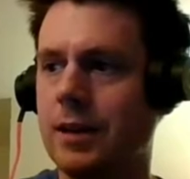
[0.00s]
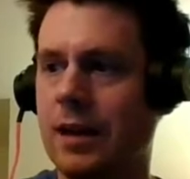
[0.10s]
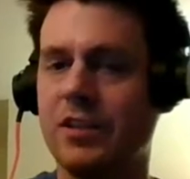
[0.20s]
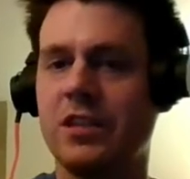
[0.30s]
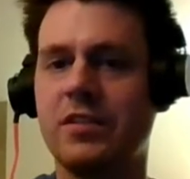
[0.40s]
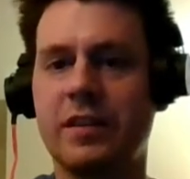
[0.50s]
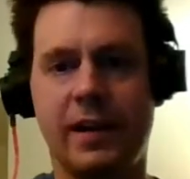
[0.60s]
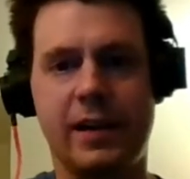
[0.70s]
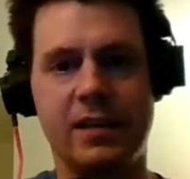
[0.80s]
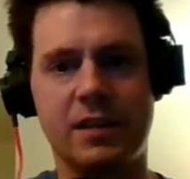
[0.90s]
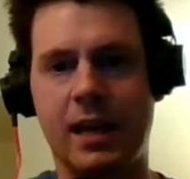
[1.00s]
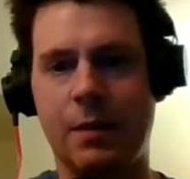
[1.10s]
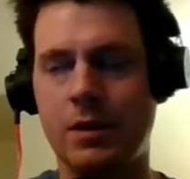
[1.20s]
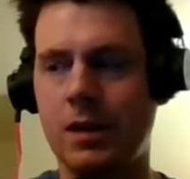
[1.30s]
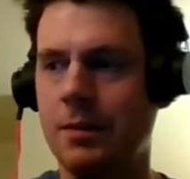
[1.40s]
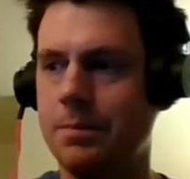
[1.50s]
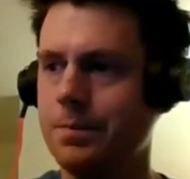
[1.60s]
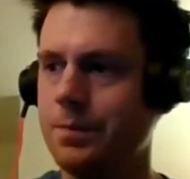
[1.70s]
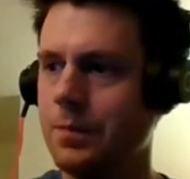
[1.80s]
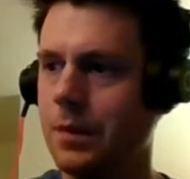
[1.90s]
Obviously, that hasn't happened yet.
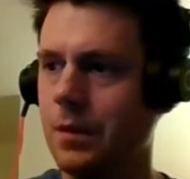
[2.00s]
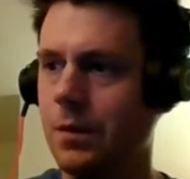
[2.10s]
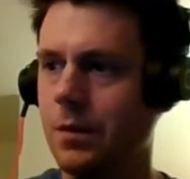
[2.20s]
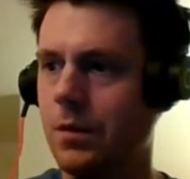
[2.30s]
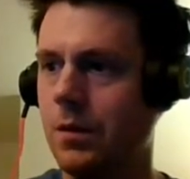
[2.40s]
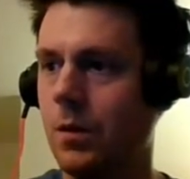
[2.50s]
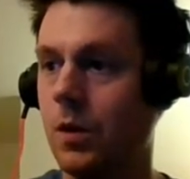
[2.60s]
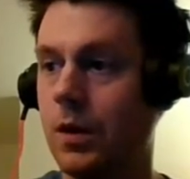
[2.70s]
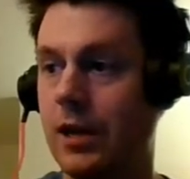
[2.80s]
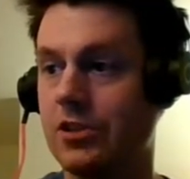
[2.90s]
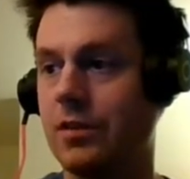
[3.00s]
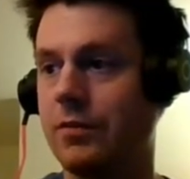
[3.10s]
Or actually,